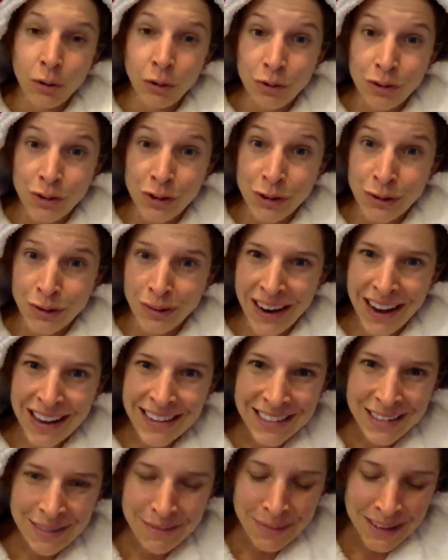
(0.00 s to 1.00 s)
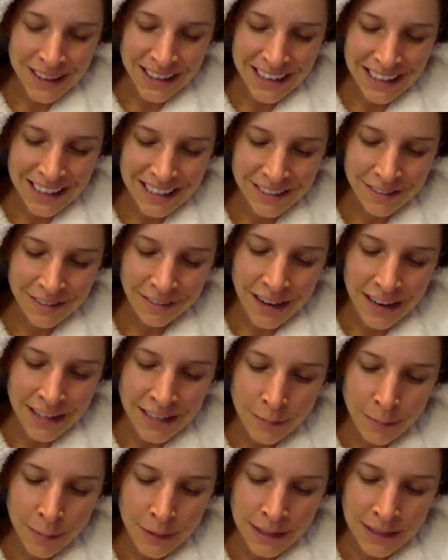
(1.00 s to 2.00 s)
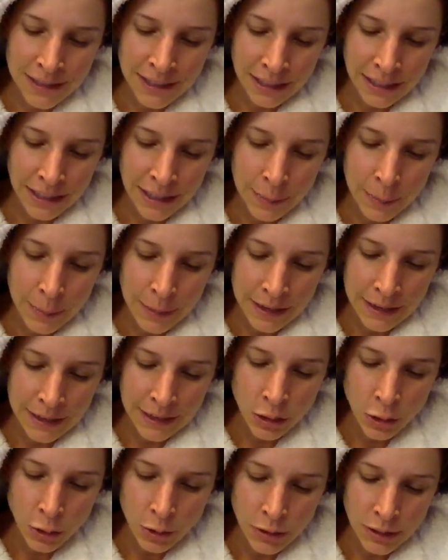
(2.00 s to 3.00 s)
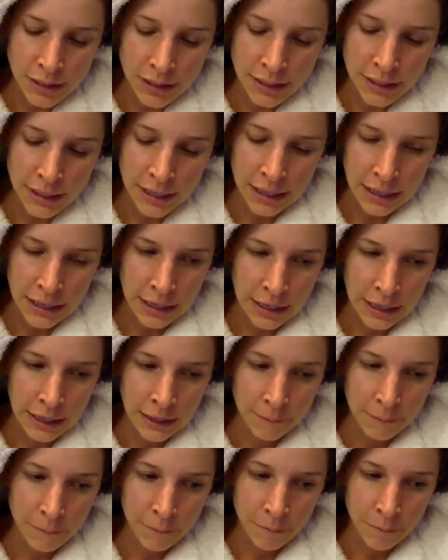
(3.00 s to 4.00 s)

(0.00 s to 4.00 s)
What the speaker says: New recipes that keep it interesting.